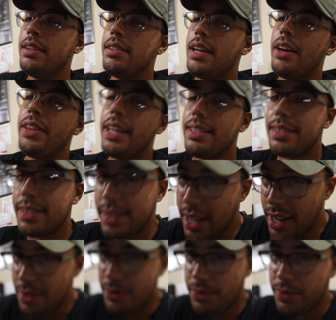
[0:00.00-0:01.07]
Now that's
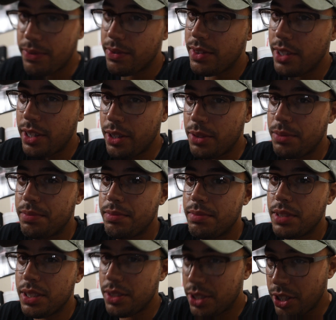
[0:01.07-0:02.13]
safe, you know,
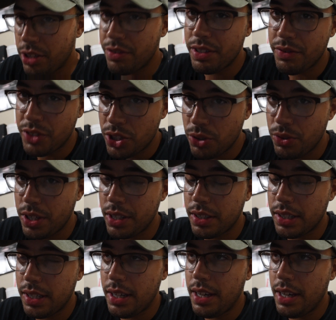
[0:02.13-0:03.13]
conservative tuning,